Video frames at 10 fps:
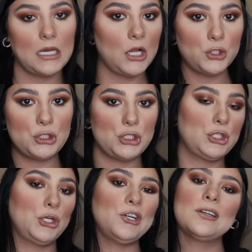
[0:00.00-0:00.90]
colored
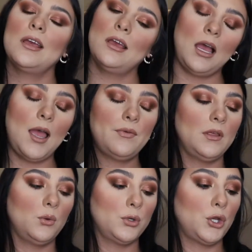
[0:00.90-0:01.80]
shirt, I feel
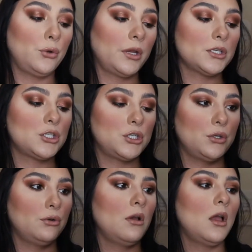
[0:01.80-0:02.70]
like would go good
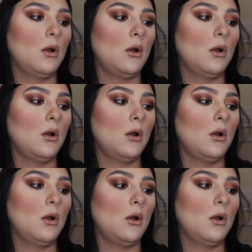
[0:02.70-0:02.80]
too.